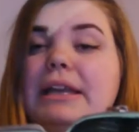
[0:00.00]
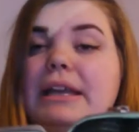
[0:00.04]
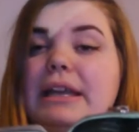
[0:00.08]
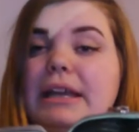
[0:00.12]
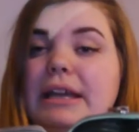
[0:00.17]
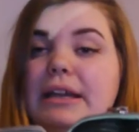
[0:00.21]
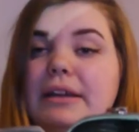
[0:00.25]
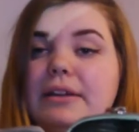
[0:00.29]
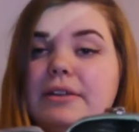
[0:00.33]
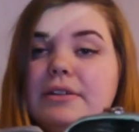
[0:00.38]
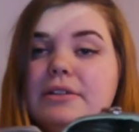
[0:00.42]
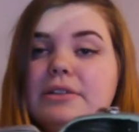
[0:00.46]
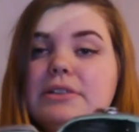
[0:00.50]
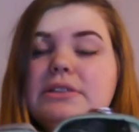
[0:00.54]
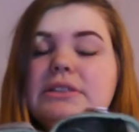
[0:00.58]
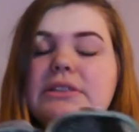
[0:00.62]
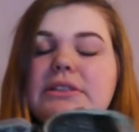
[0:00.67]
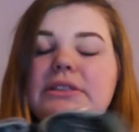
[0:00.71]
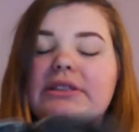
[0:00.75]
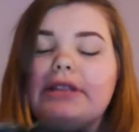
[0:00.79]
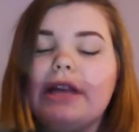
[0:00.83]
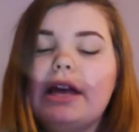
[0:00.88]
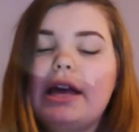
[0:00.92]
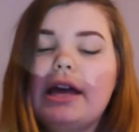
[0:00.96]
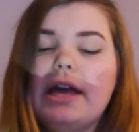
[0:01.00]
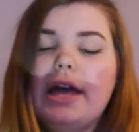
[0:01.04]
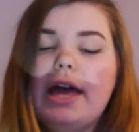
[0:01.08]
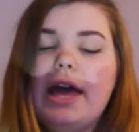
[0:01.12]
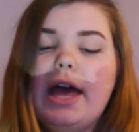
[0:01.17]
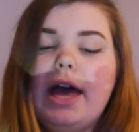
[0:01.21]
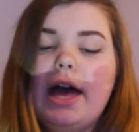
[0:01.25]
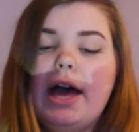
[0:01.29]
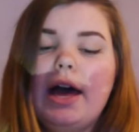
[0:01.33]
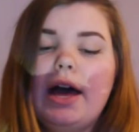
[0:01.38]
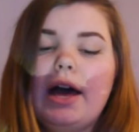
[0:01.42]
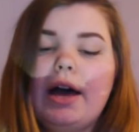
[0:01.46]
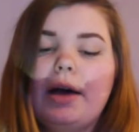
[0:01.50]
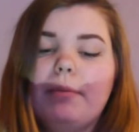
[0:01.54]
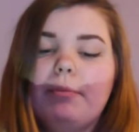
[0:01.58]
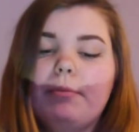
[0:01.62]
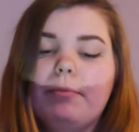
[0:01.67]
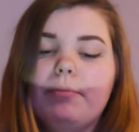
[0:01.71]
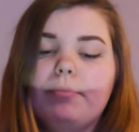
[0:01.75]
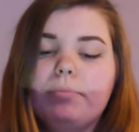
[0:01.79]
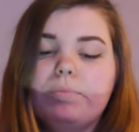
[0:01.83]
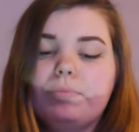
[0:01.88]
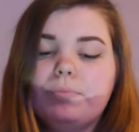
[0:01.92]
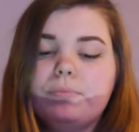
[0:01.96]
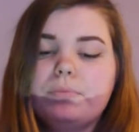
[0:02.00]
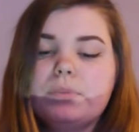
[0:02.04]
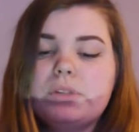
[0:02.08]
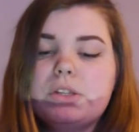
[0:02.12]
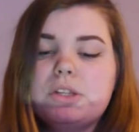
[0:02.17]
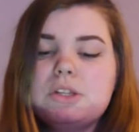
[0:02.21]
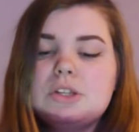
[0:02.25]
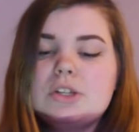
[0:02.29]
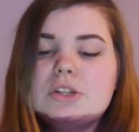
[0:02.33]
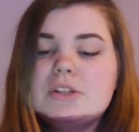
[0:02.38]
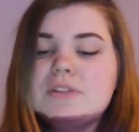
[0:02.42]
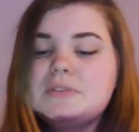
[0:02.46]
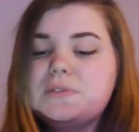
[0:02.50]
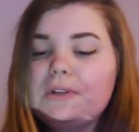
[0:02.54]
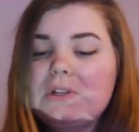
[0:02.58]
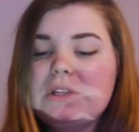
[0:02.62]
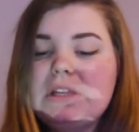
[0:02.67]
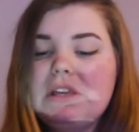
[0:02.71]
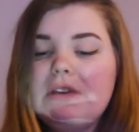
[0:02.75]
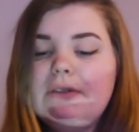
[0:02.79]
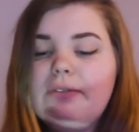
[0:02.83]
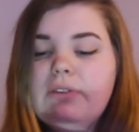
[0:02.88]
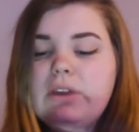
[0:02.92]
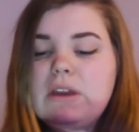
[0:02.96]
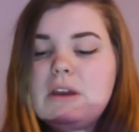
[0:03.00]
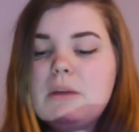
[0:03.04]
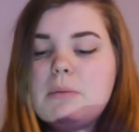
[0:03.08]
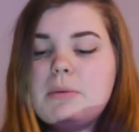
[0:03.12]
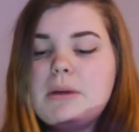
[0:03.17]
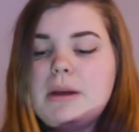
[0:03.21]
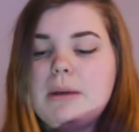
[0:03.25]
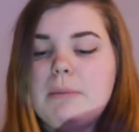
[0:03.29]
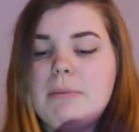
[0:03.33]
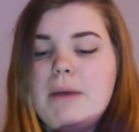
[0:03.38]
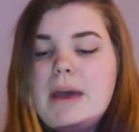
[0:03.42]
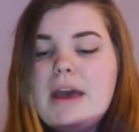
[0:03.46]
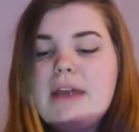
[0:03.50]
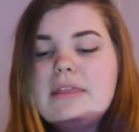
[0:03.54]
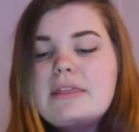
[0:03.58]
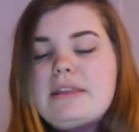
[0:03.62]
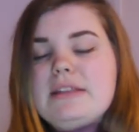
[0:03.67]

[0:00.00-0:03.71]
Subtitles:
needles, just for the finger prick pen.